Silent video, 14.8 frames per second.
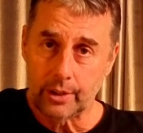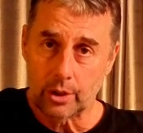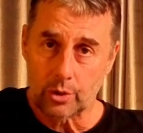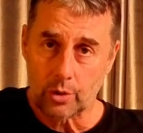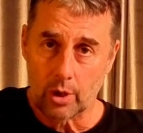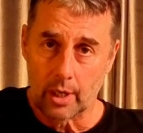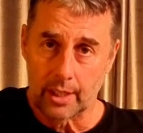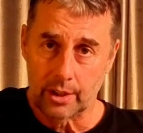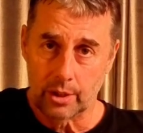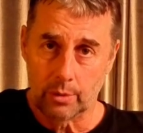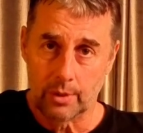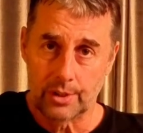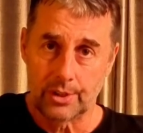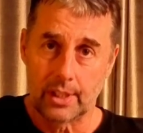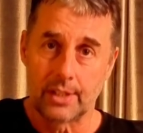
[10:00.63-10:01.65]
you to try and
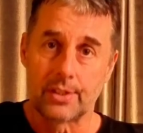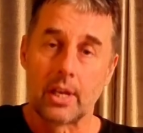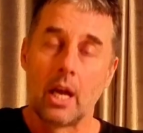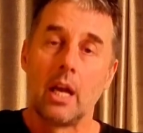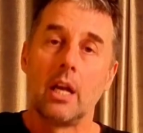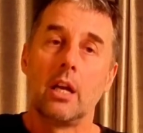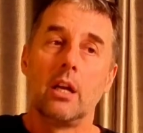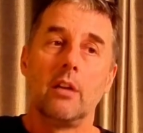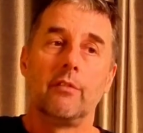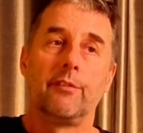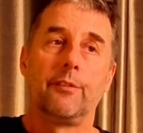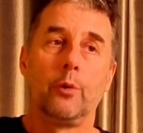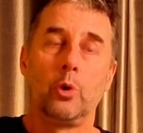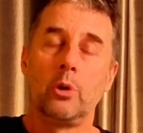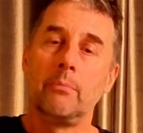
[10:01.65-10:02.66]
do is this.
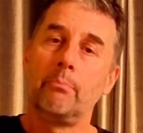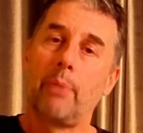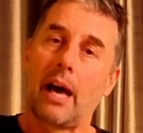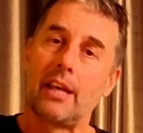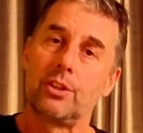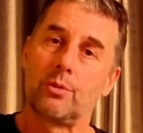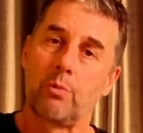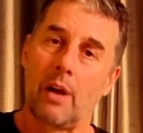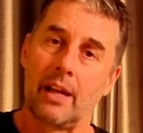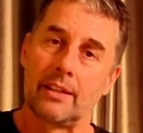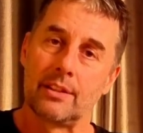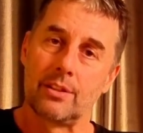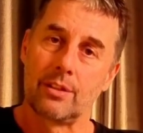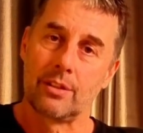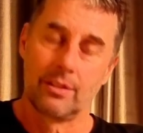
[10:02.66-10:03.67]
Form bass
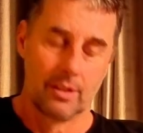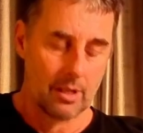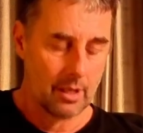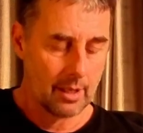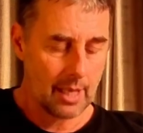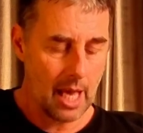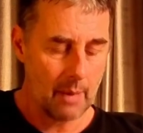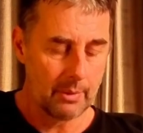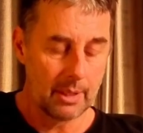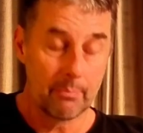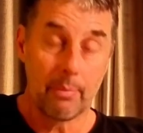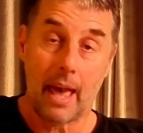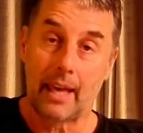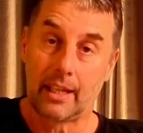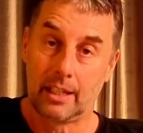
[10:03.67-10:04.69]
runs coming
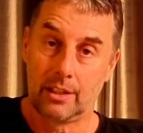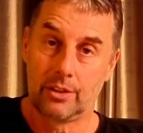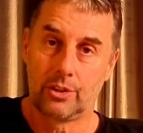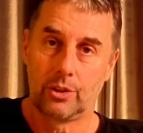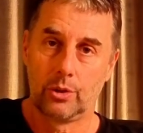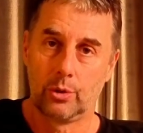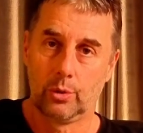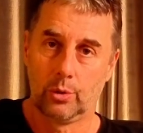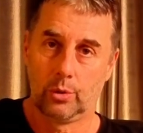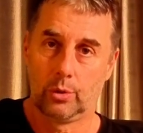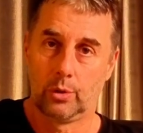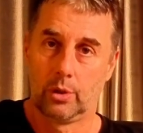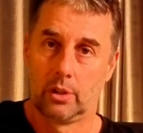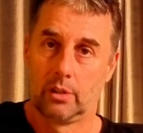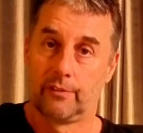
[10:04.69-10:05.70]
back into
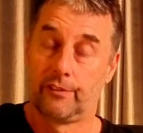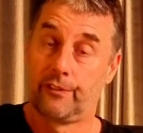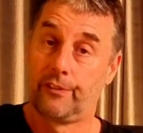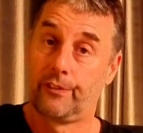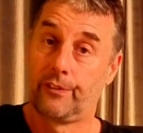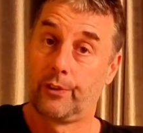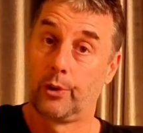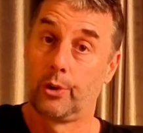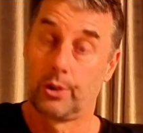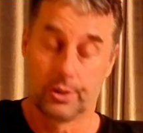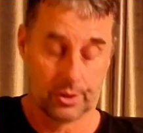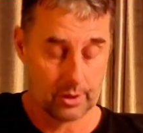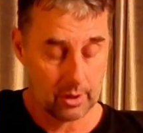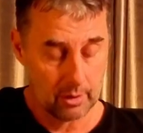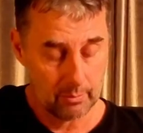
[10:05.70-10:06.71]
your
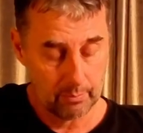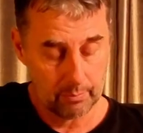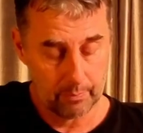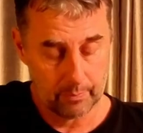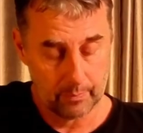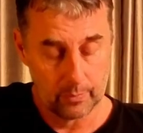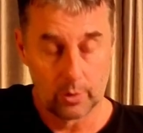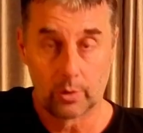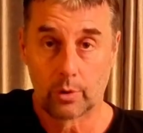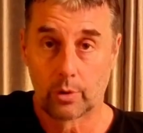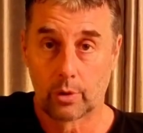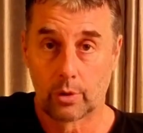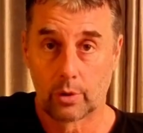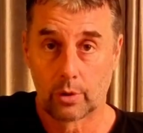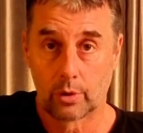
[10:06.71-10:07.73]
first
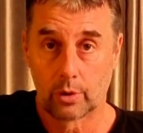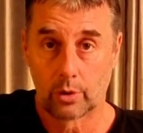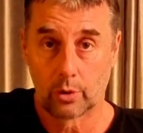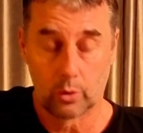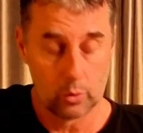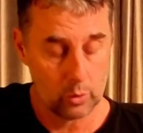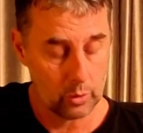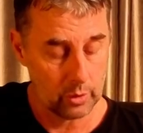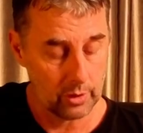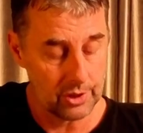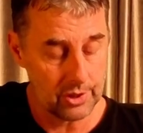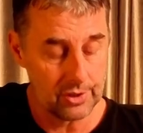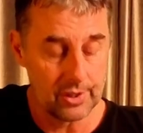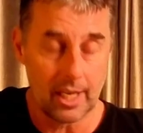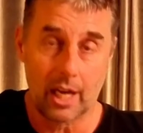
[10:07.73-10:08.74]
chord.
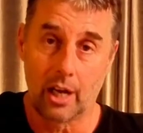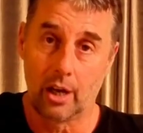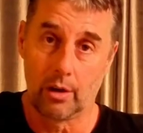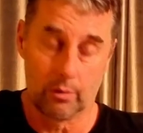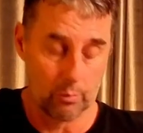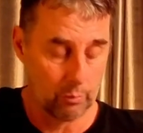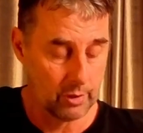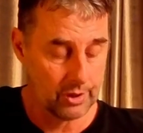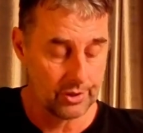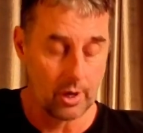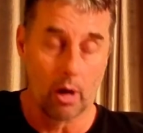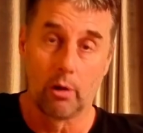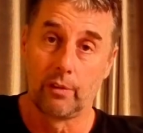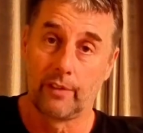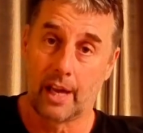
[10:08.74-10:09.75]
This is our
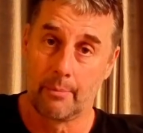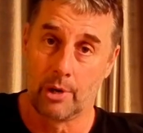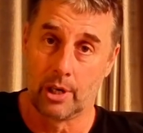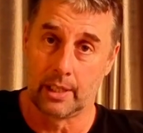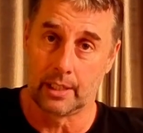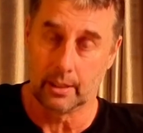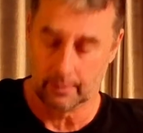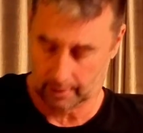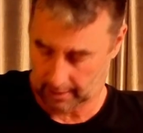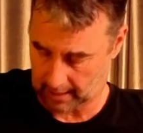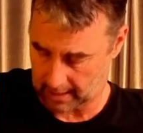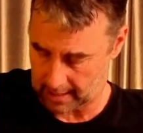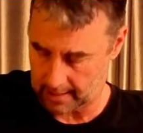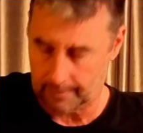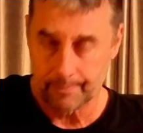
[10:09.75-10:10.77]
resolve A minor
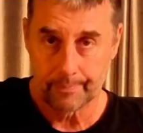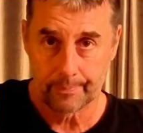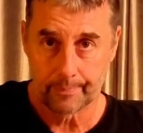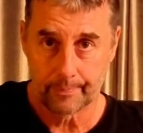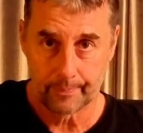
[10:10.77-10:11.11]
key.